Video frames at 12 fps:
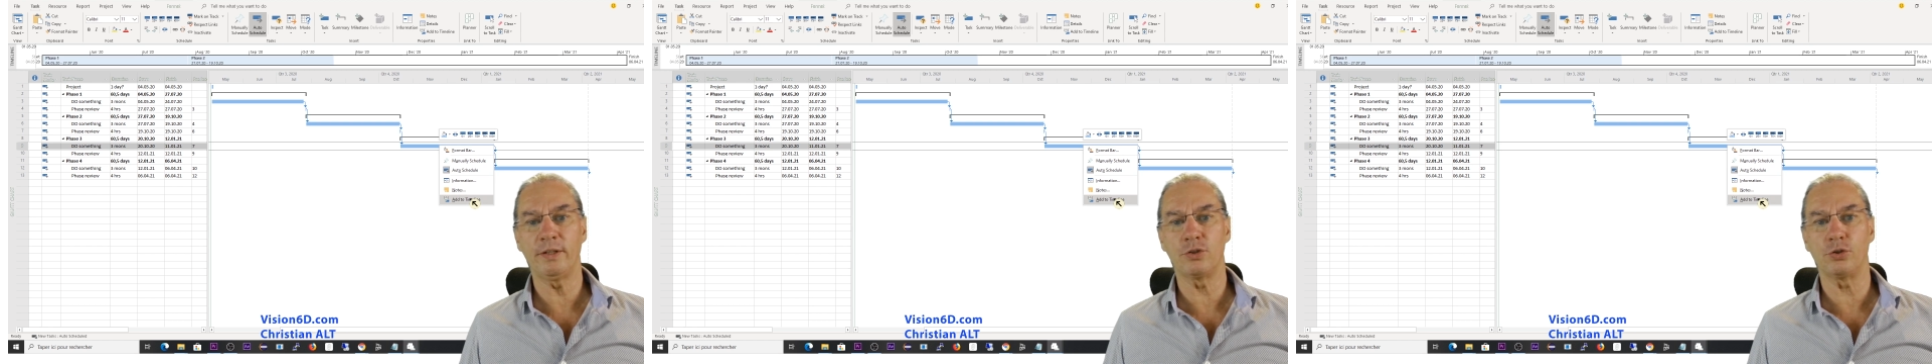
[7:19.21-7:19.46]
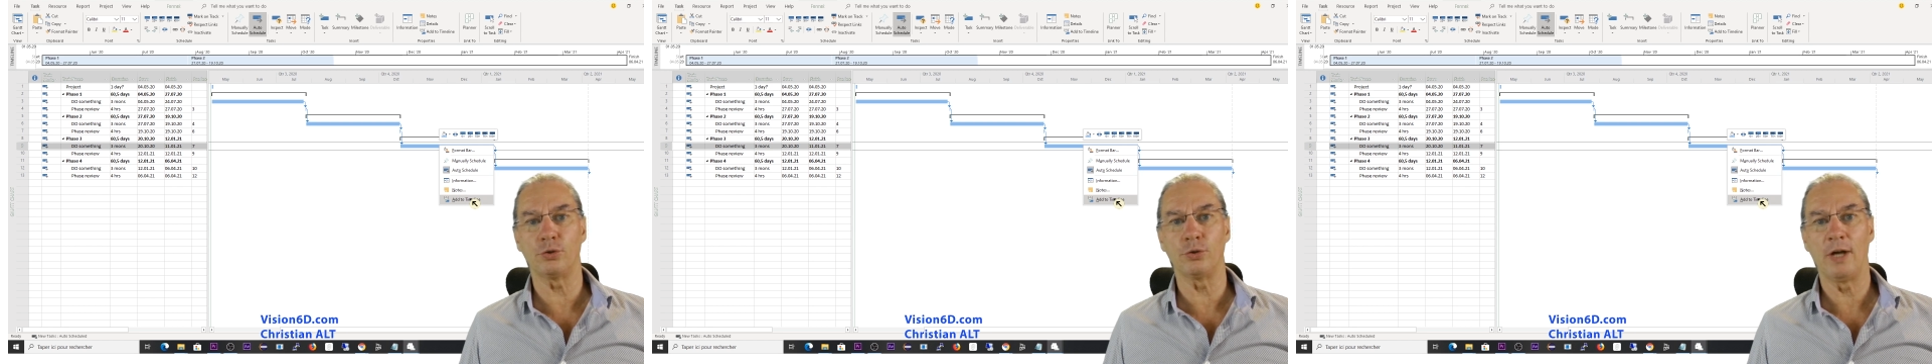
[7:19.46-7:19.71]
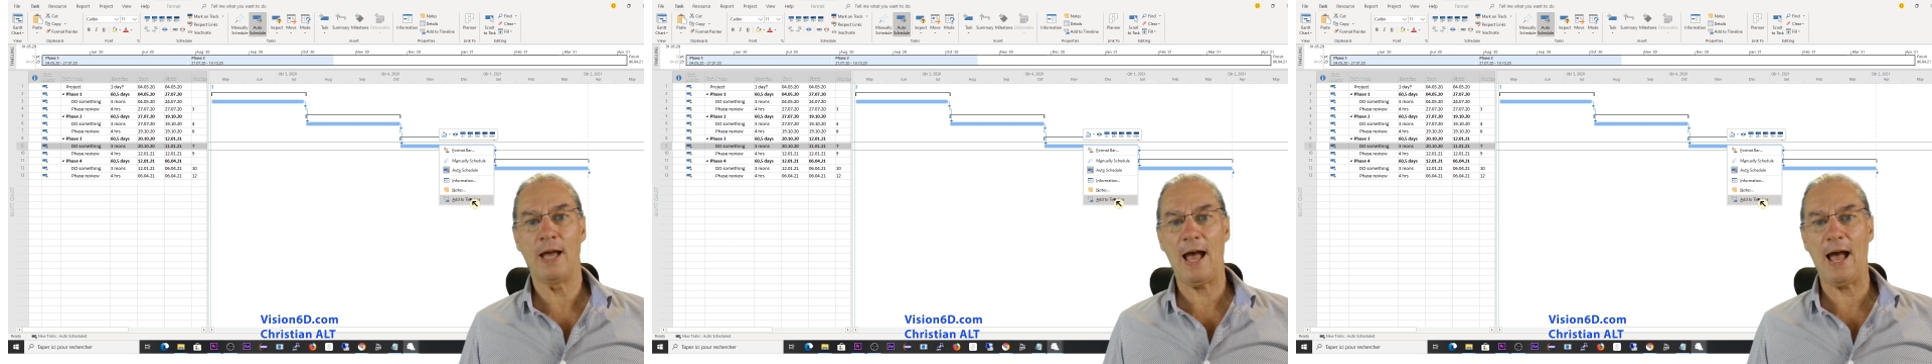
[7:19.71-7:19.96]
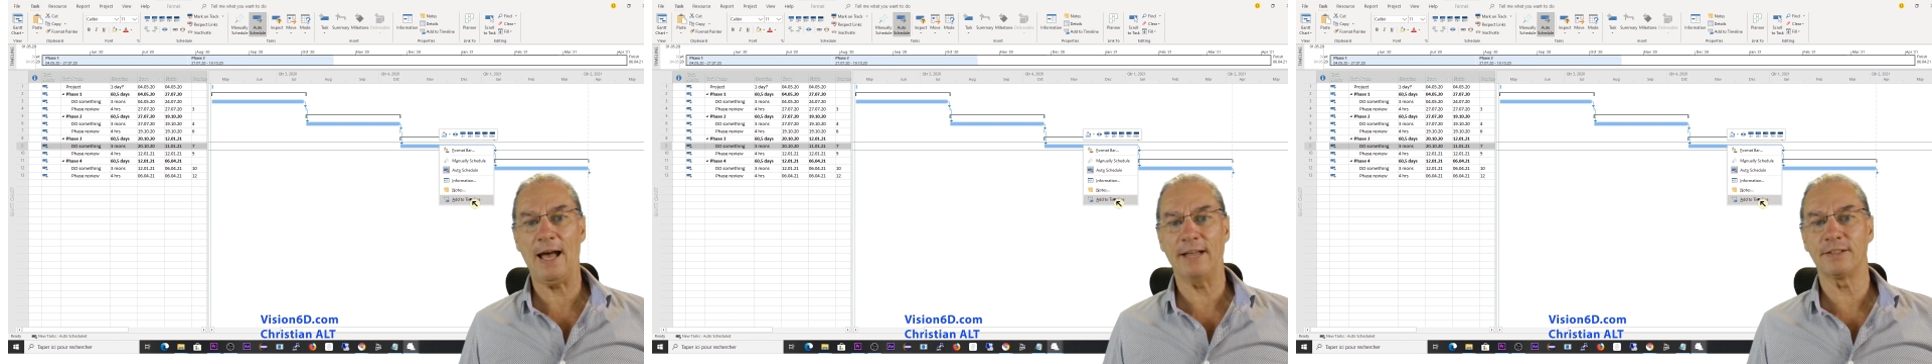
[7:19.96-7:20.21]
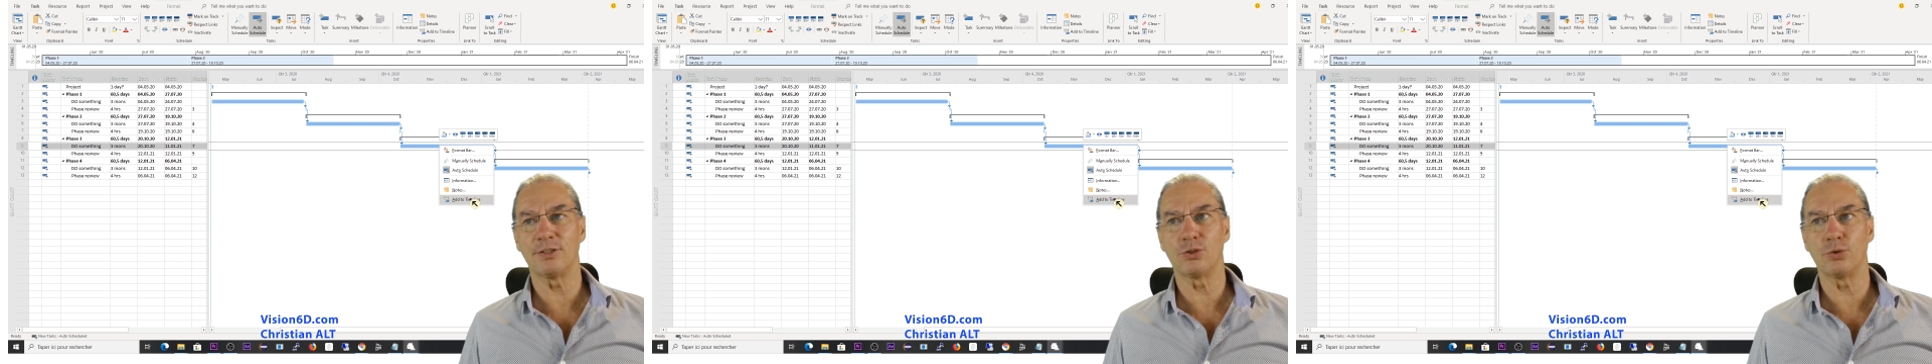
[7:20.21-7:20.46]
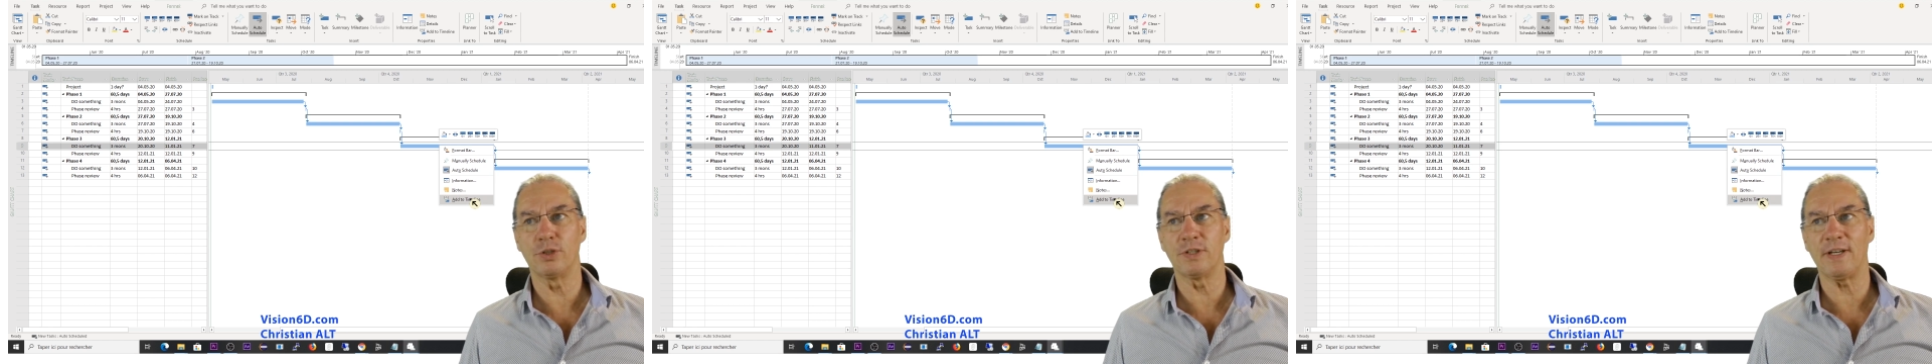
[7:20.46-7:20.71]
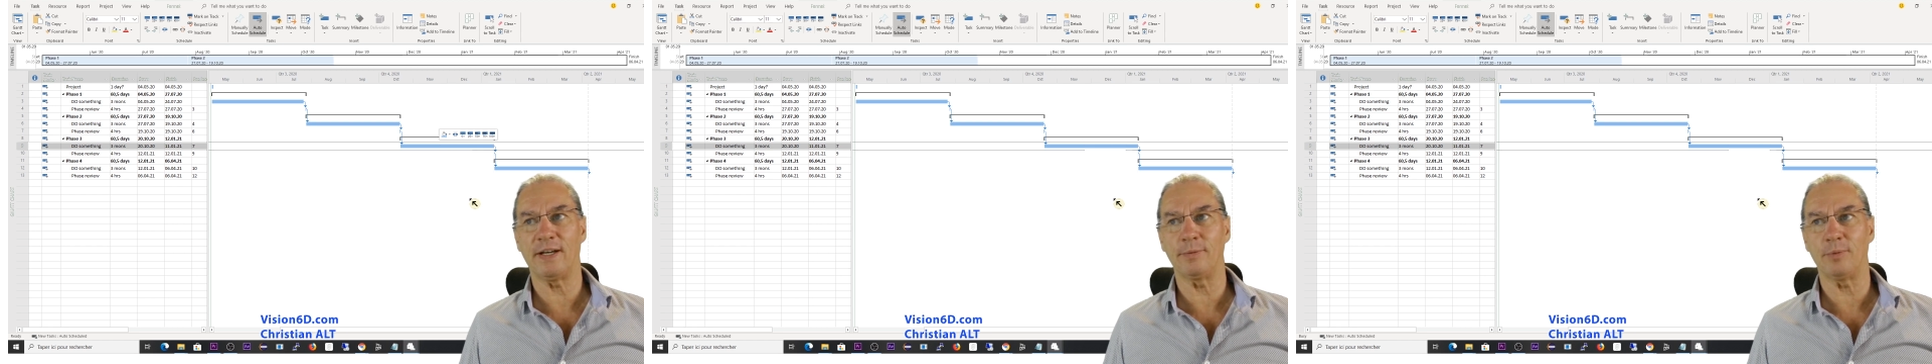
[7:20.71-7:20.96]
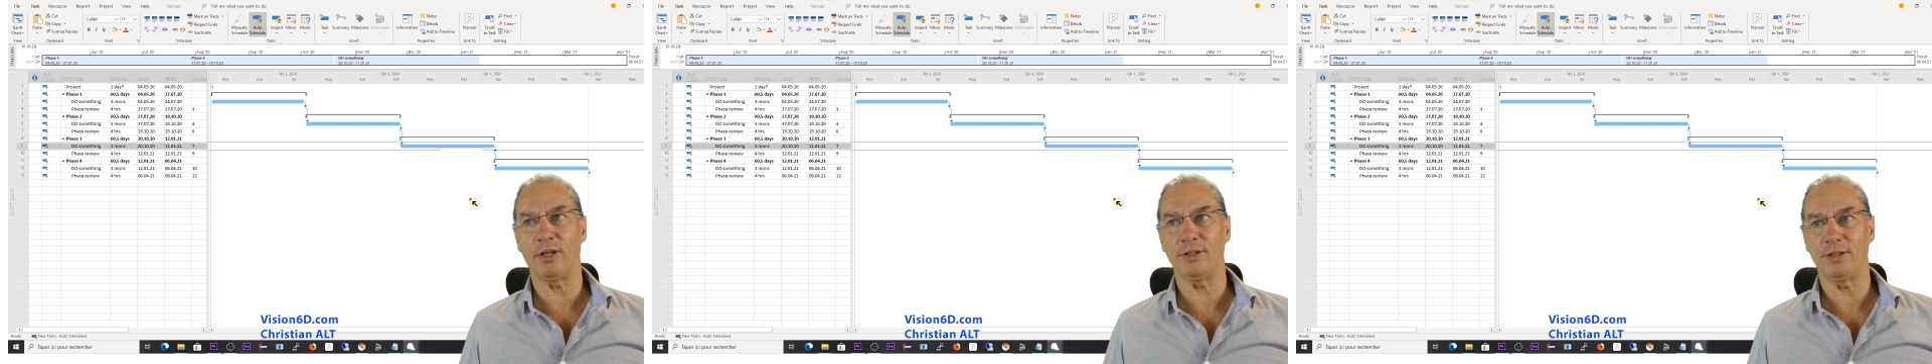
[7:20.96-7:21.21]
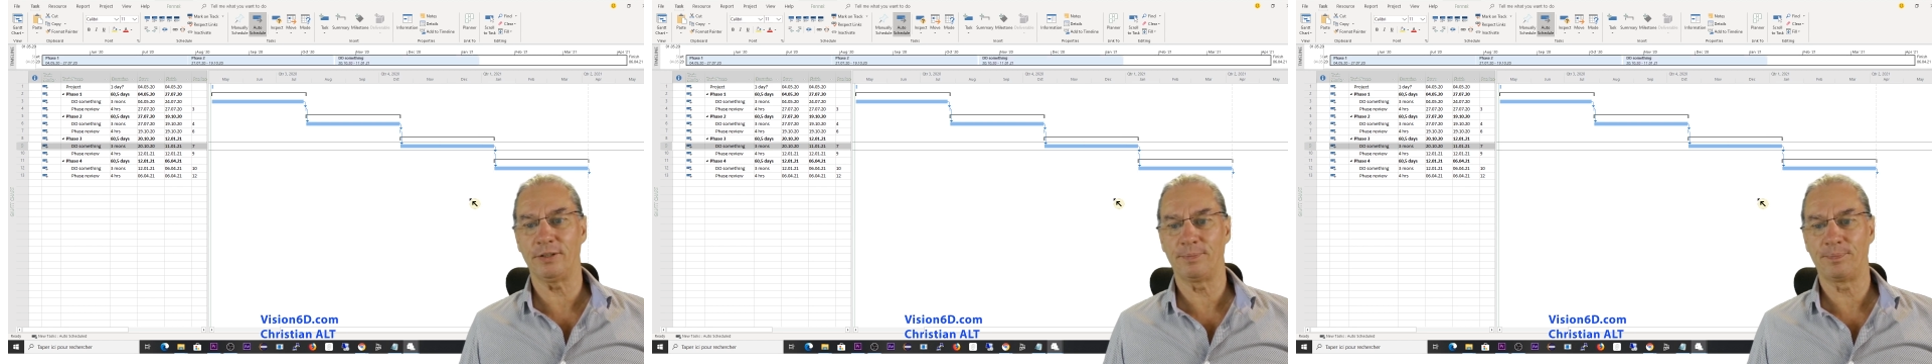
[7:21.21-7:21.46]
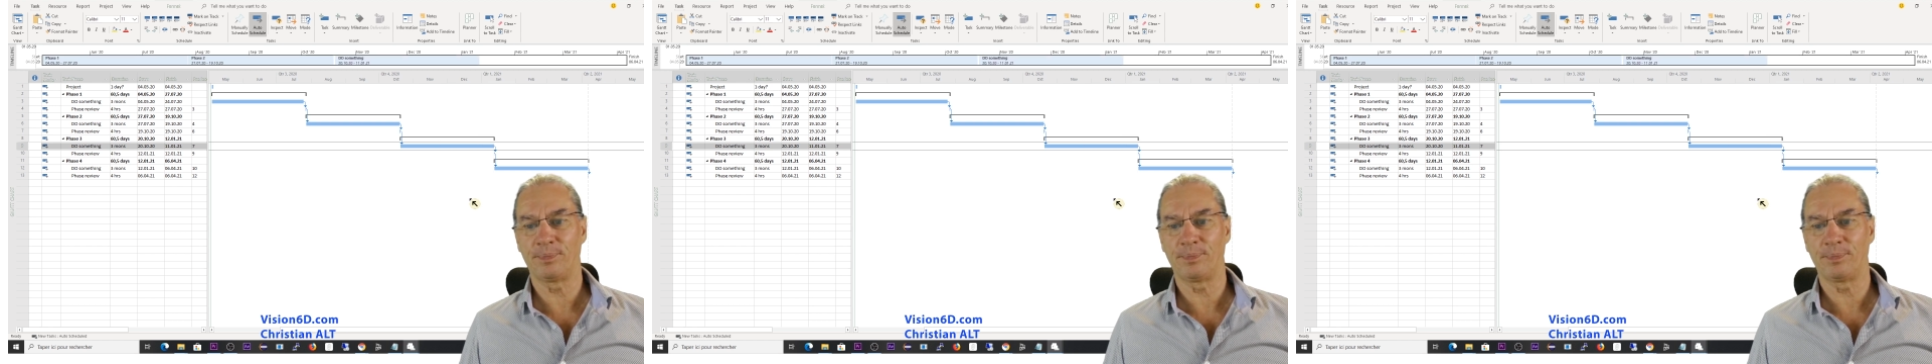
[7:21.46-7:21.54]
into Add to the Timeline.